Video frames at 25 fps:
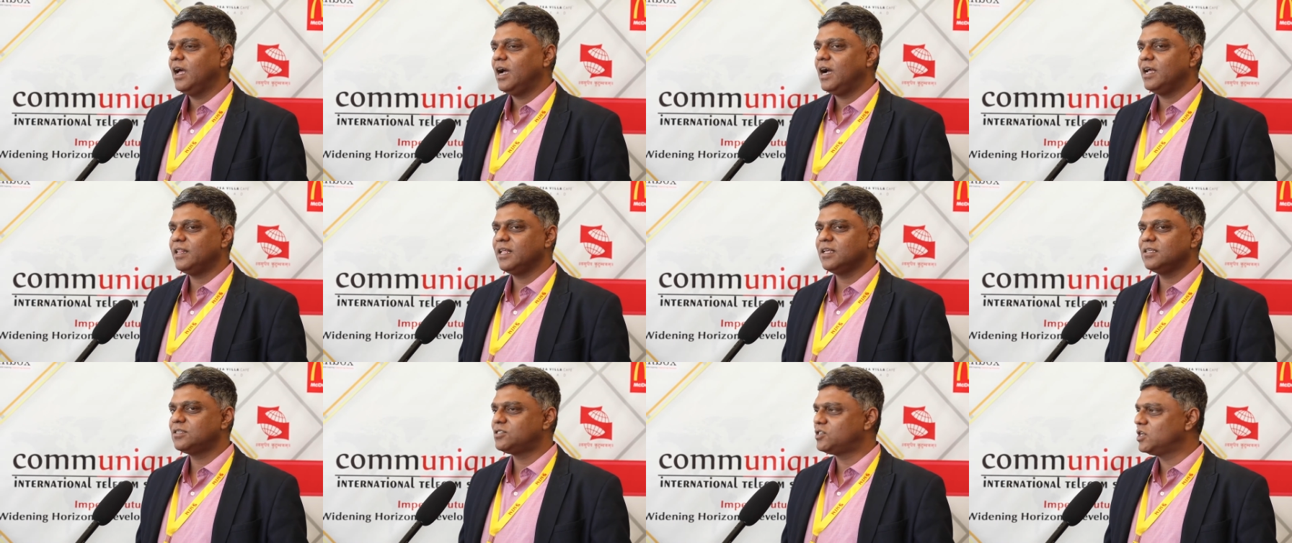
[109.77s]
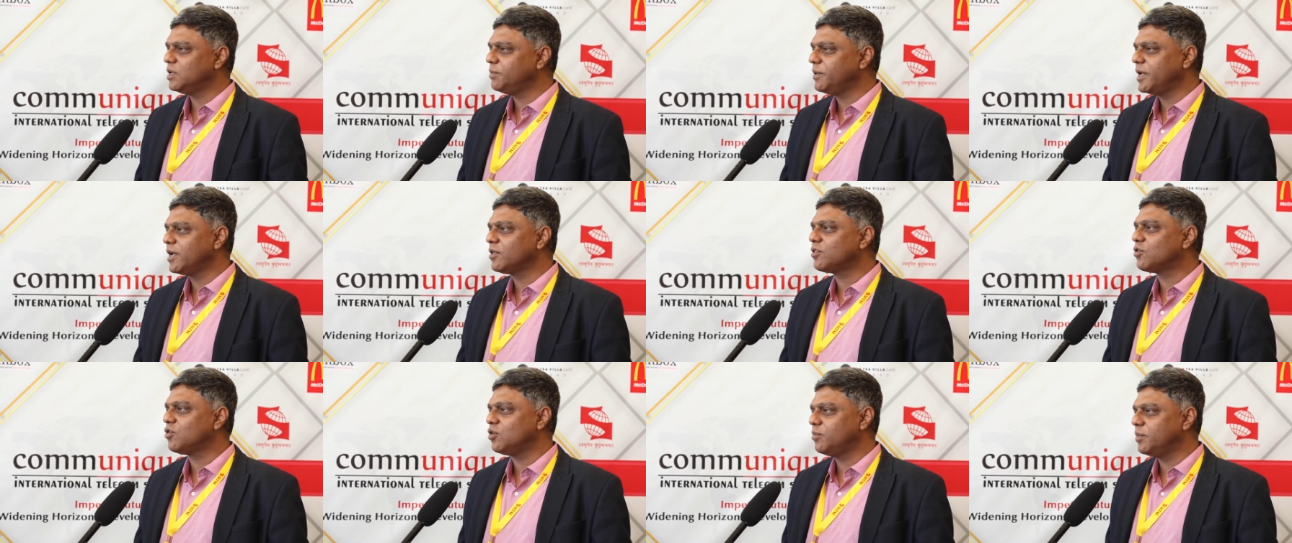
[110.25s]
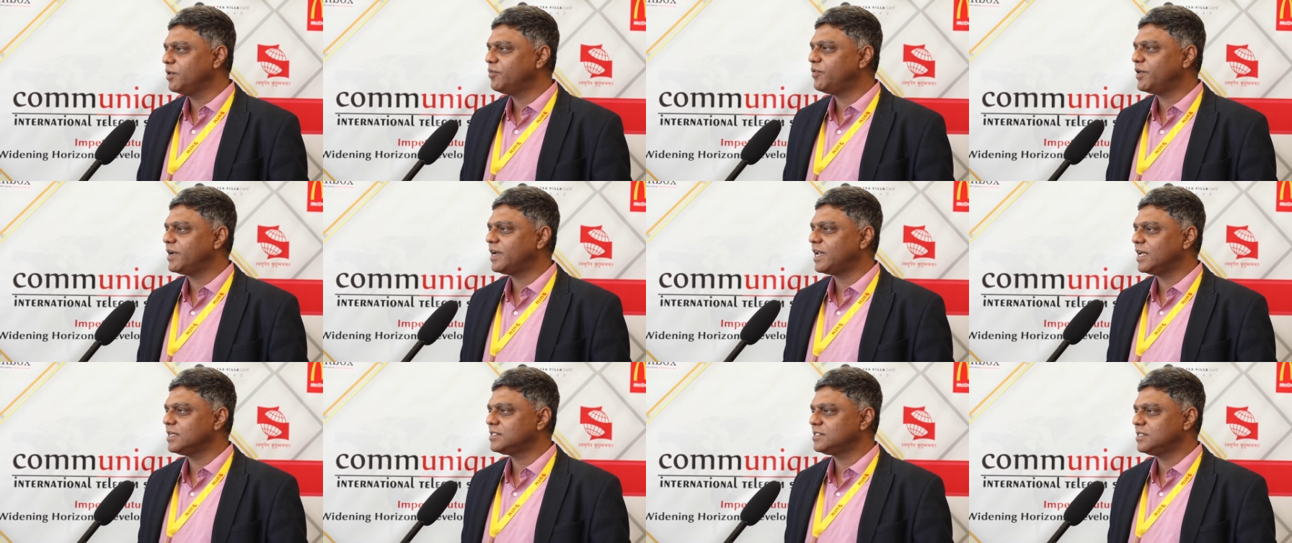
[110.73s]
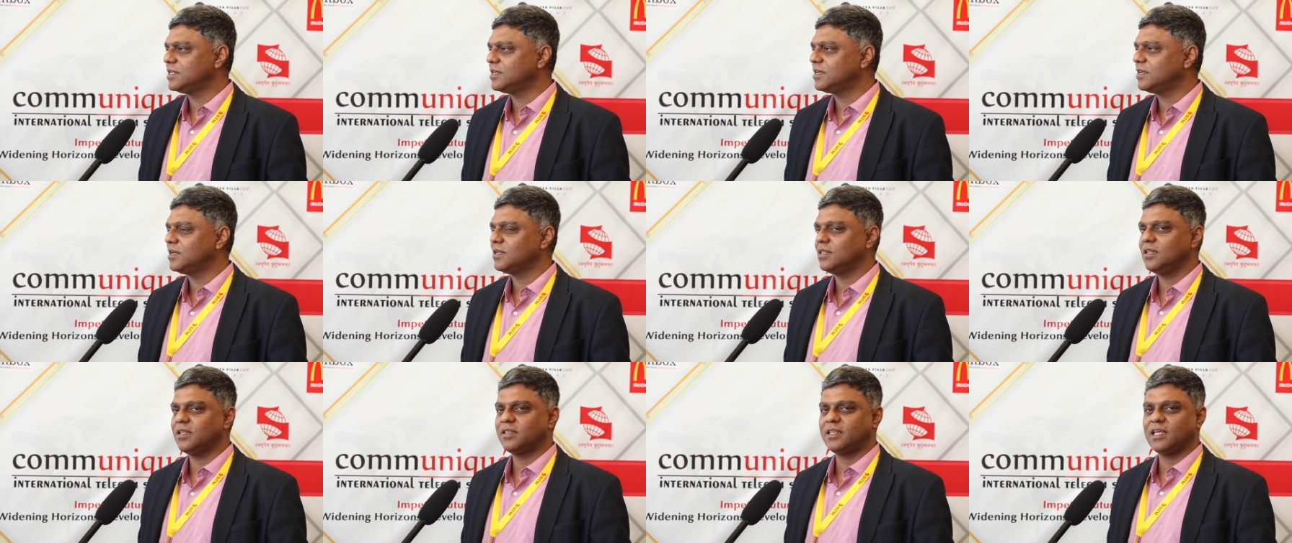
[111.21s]
I think streaming is going to be fantastic.
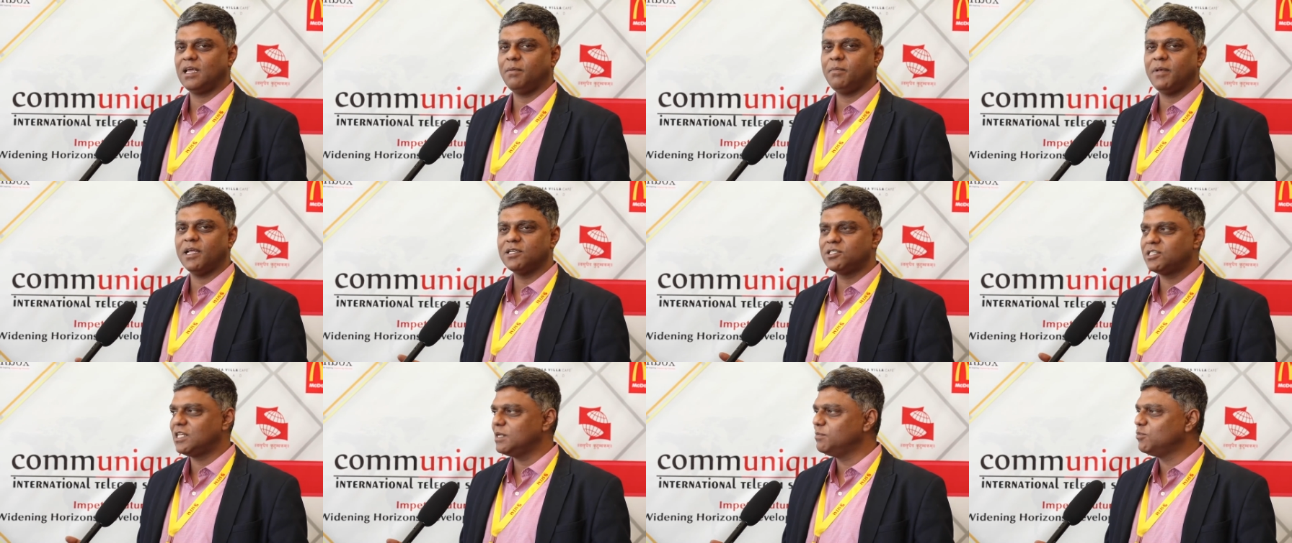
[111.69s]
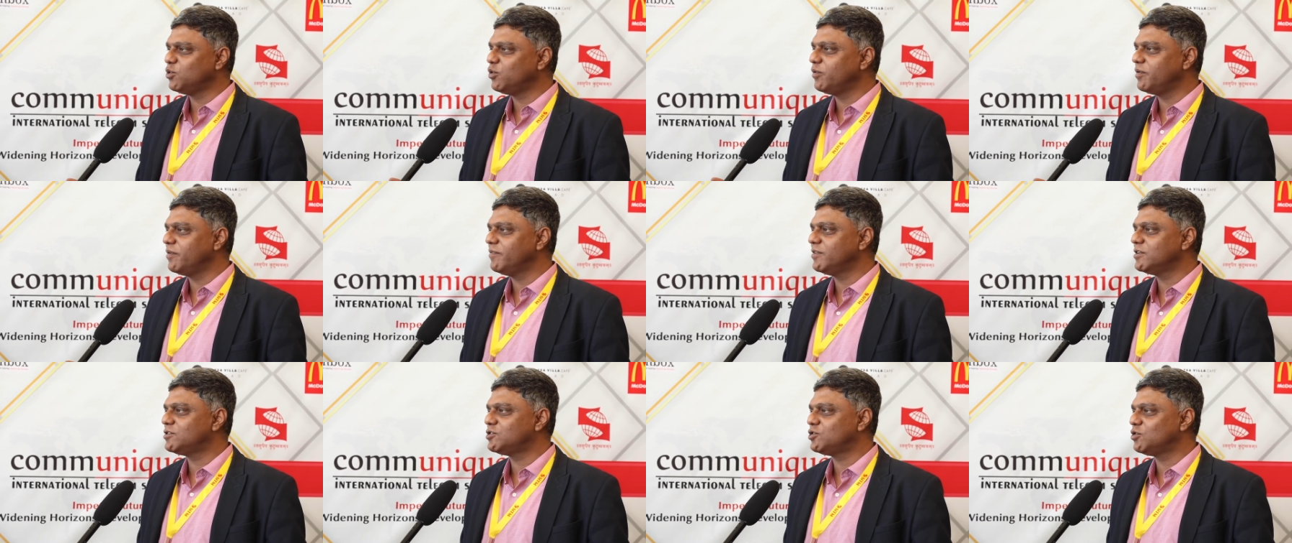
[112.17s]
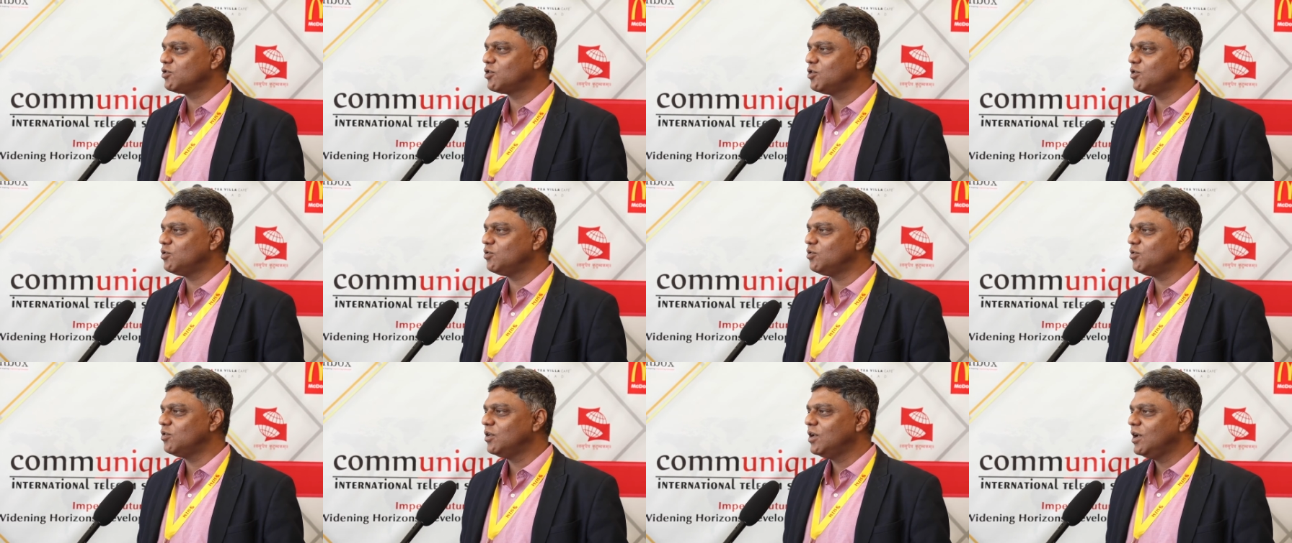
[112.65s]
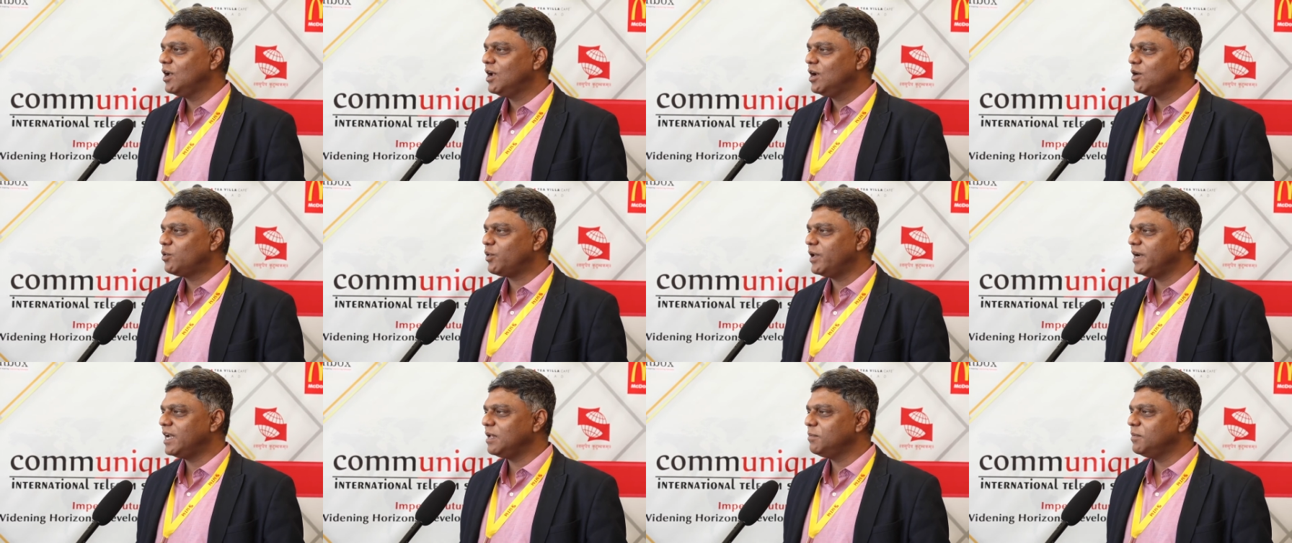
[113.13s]
The same HD movie which took you
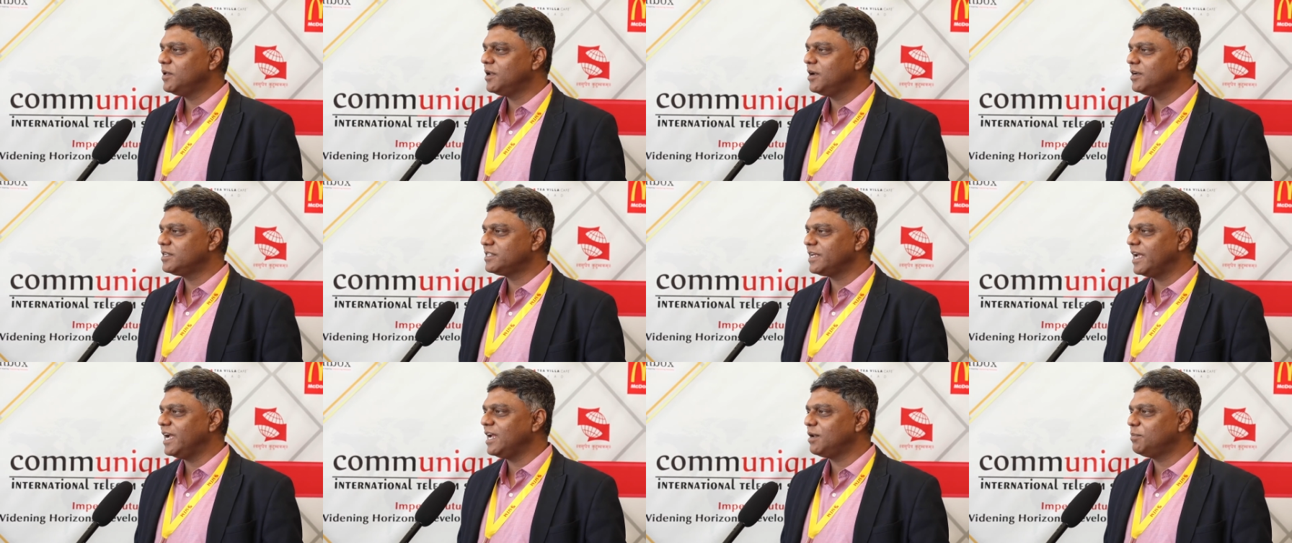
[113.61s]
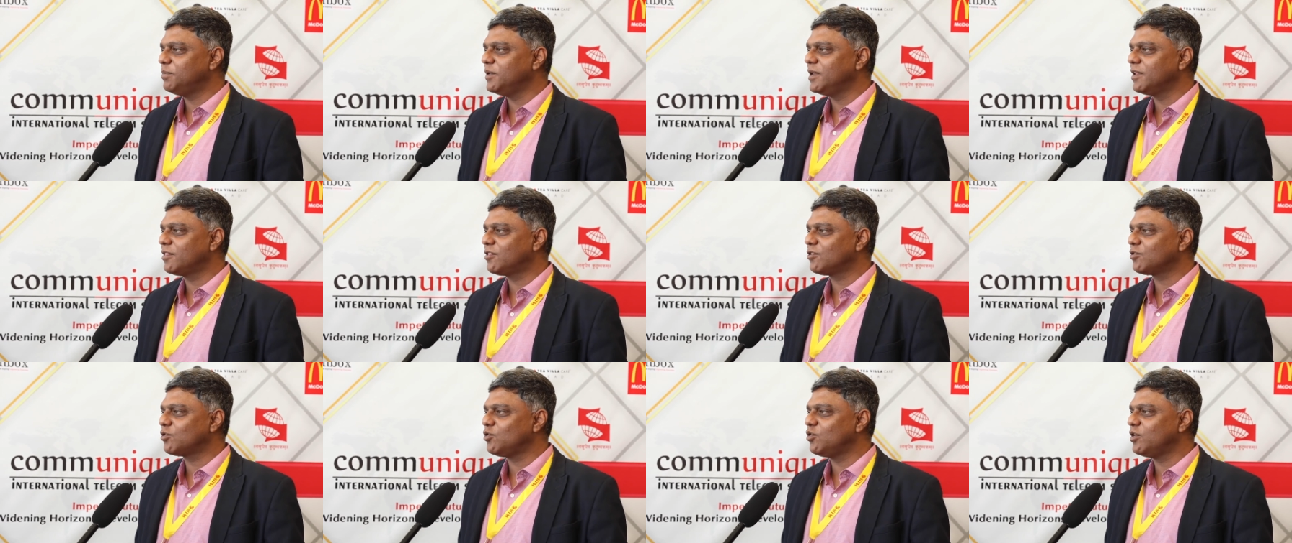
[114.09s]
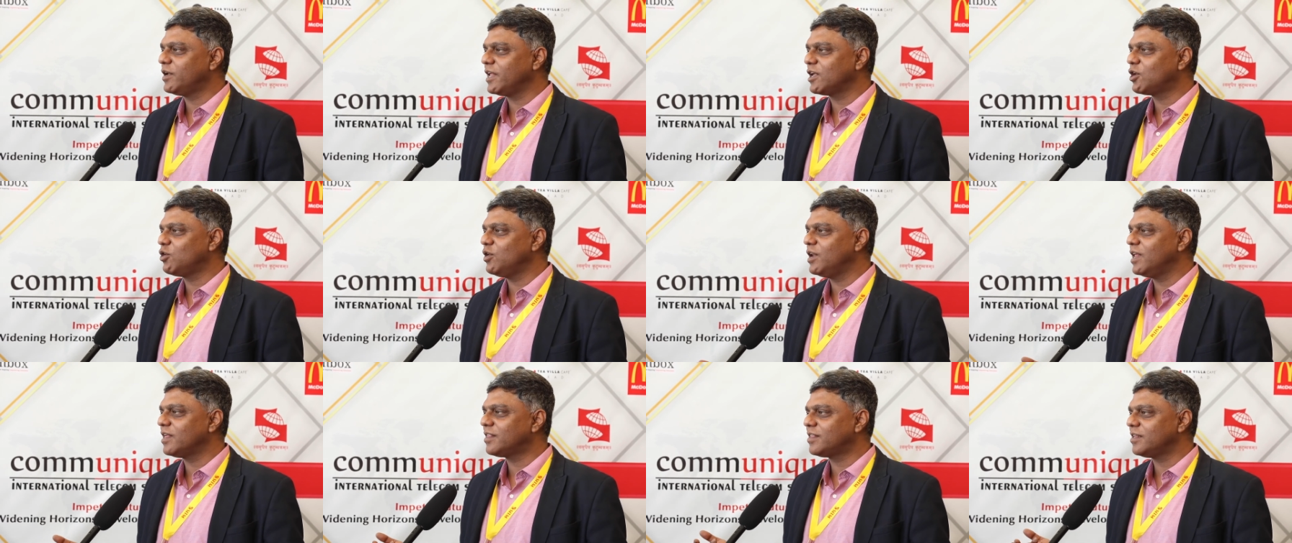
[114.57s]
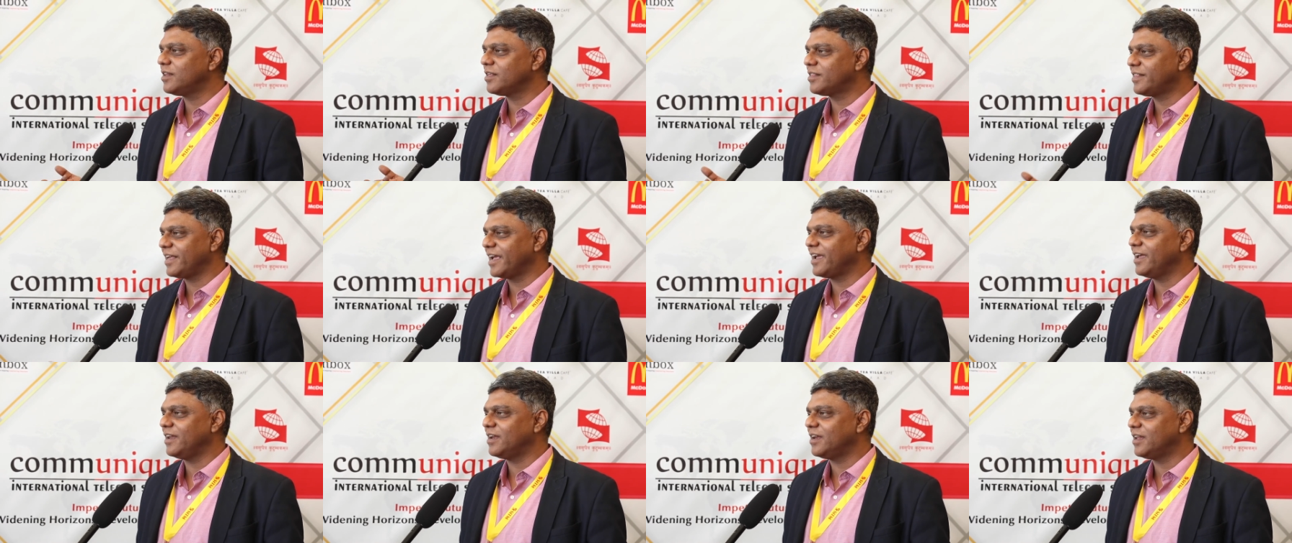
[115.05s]
20 minutes, 8 minutes is going to take you less than a
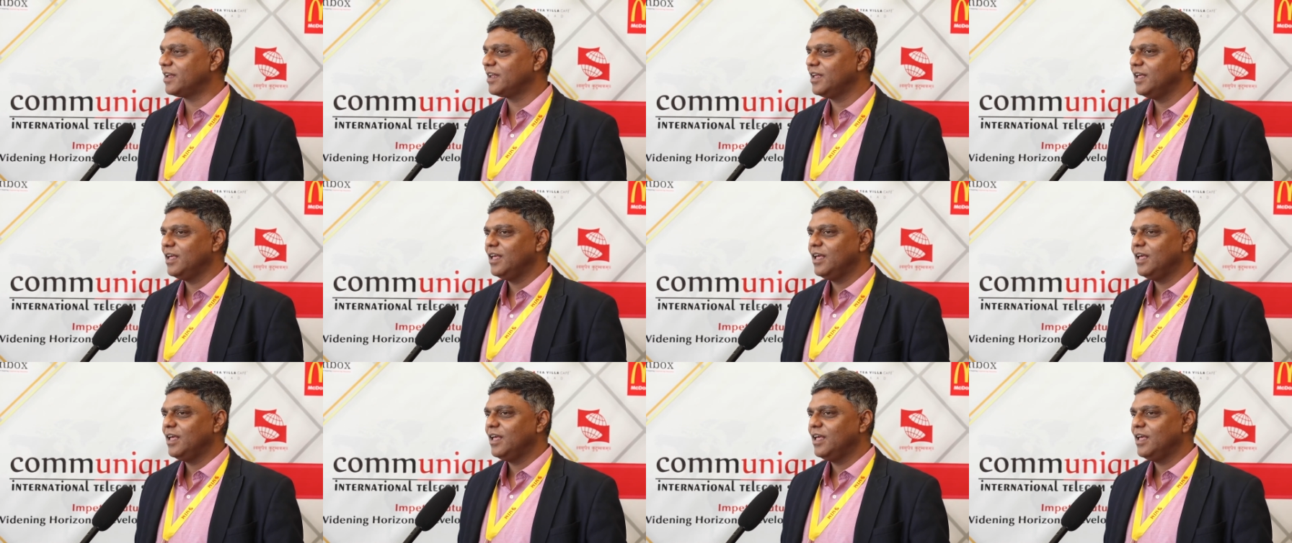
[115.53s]
second.